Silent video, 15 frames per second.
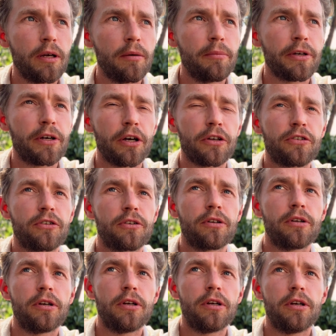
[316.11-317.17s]
Because
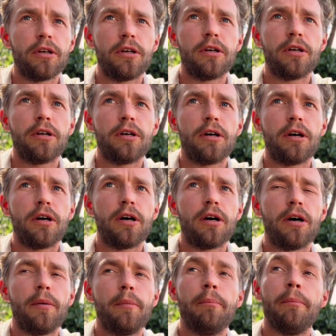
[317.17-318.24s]

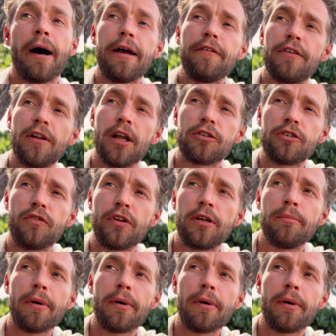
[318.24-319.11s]
my philosophy,